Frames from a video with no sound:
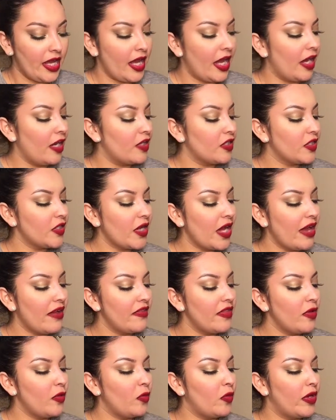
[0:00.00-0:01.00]
I also
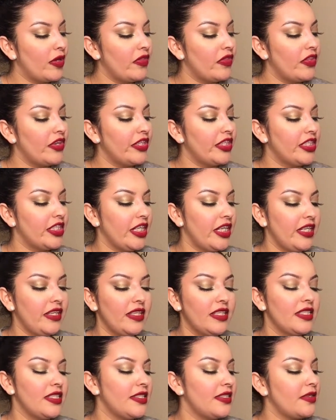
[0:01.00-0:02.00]
have the 113.
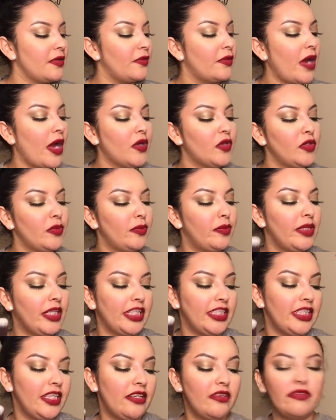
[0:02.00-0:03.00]
This is a round
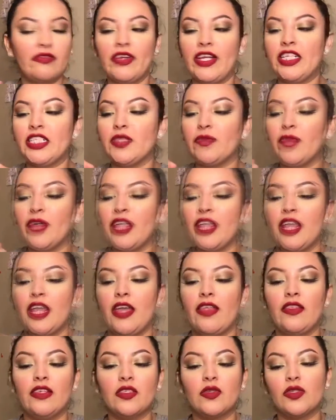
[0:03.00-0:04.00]
blending face brush.
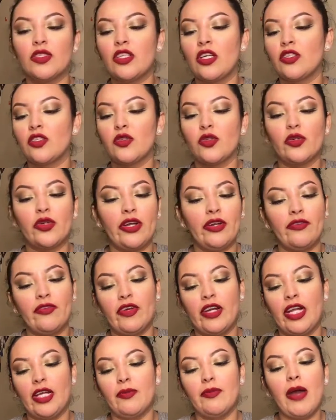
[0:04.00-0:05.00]
And this one's also great for
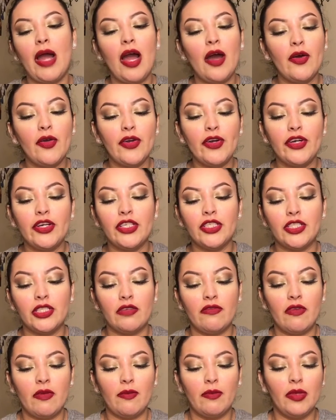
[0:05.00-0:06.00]
like powders,
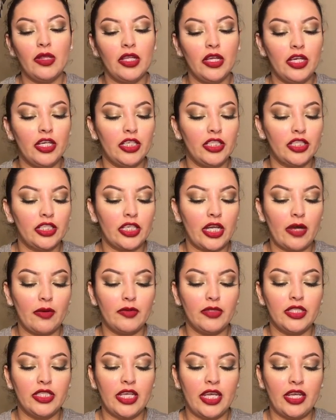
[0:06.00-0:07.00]
even blush. I
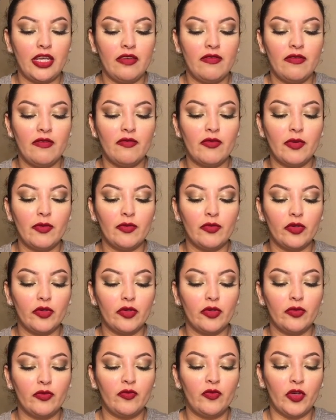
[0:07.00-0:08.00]
would say even from
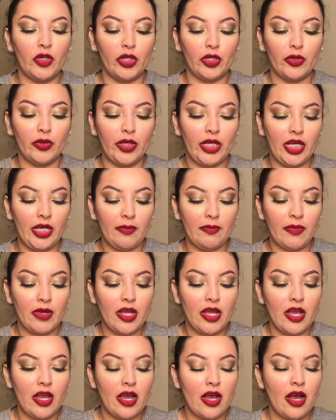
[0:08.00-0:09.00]
for cream,
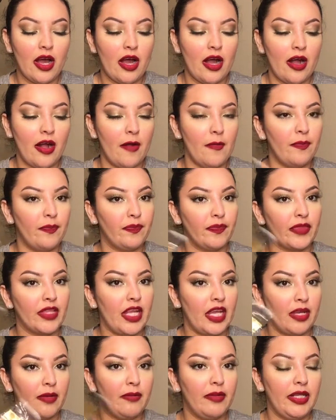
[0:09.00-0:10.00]
um,
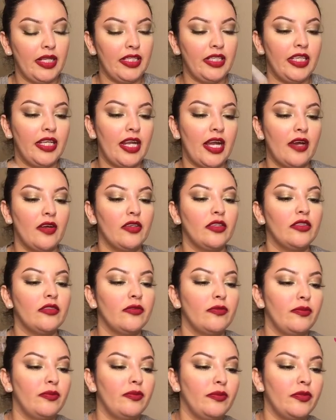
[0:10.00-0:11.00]
like blending out
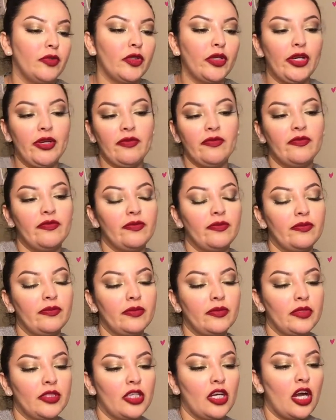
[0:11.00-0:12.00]
cream
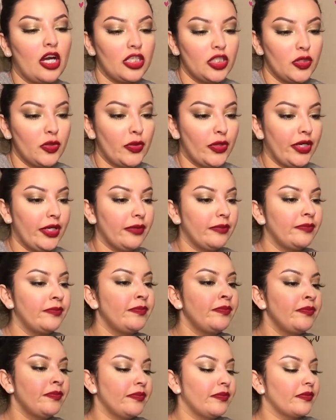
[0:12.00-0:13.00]
contour.
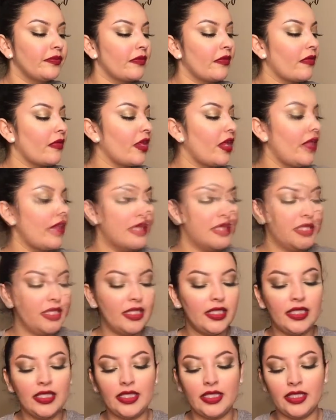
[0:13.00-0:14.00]
This one is
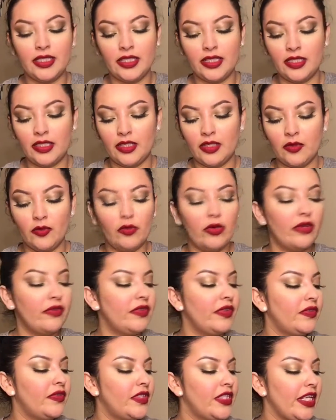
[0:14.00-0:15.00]
the
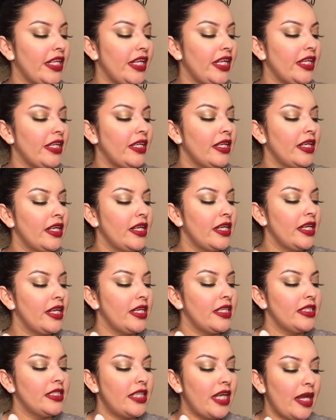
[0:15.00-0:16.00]
115
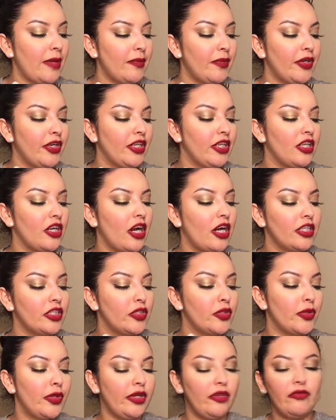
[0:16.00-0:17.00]
tapered
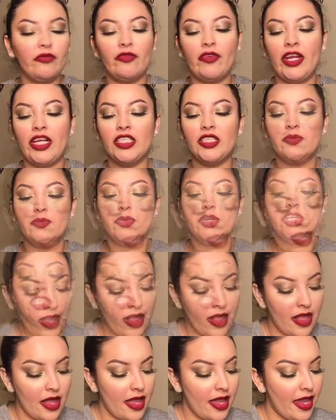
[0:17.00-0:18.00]
contouring face brush.
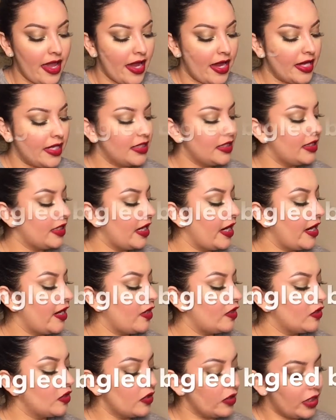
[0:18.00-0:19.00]
And it
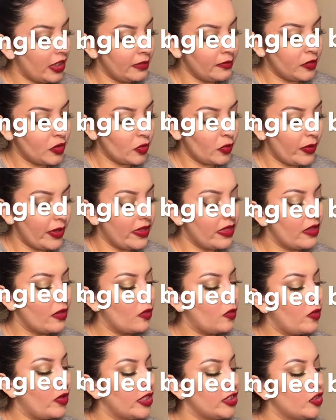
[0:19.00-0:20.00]
also comes with the
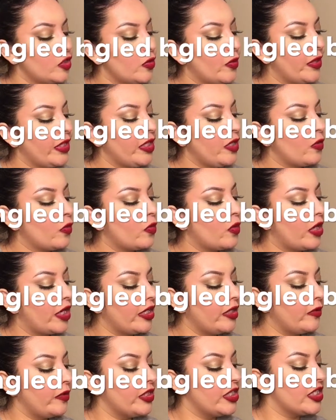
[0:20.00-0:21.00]

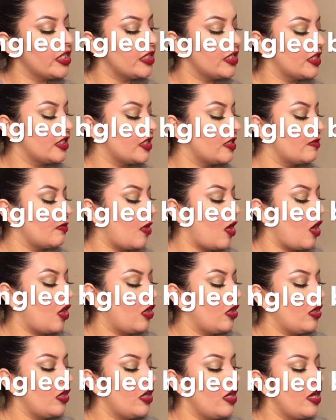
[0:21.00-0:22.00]
121, which is the
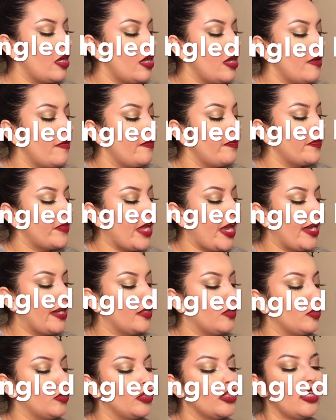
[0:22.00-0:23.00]
small
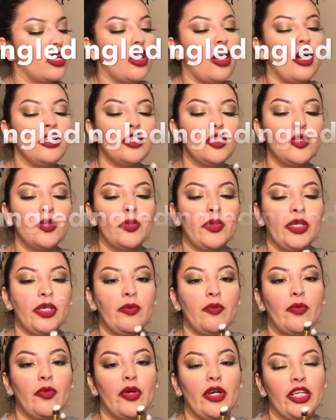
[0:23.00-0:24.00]
angled
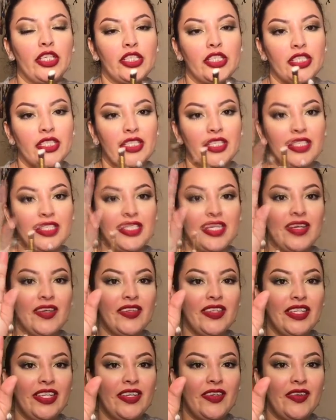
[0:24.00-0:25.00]
contouring brush. Tell
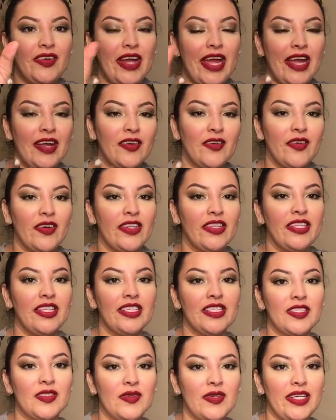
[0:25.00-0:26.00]
the little angle on
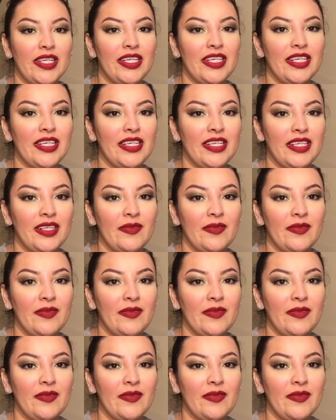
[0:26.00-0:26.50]
this one